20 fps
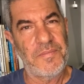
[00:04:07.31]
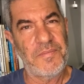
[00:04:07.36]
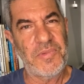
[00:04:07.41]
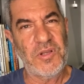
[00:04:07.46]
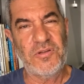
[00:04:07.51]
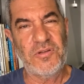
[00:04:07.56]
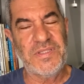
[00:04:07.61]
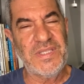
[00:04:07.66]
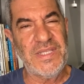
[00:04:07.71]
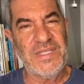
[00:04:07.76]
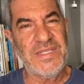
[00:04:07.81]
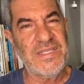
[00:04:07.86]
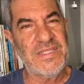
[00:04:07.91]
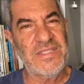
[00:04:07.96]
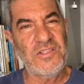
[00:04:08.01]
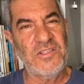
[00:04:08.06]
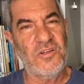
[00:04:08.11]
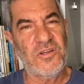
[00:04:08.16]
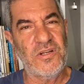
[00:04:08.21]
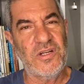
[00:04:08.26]
Because this
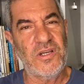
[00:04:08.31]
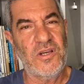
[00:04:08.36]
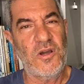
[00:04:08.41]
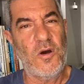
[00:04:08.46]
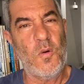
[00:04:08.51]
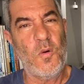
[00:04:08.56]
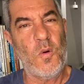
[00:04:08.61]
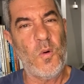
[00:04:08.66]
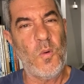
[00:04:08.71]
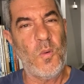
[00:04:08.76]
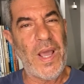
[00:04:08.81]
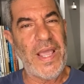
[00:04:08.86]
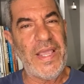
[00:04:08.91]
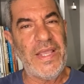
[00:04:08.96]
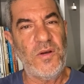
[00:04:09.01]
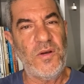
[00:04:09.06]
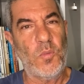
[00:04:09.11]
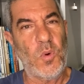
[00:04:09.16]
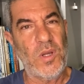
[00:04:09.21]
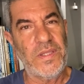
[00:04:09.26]
isn't going to go away
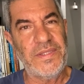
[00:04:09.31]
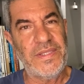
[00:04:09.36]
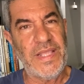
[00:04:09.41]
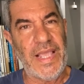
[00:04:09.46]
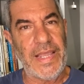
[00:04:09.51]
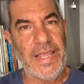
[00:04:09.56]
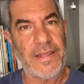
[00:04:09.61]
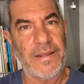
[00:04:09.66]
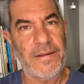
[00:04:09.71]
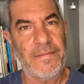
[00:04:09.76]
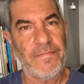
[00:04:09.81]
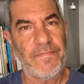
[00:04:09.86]
in one day.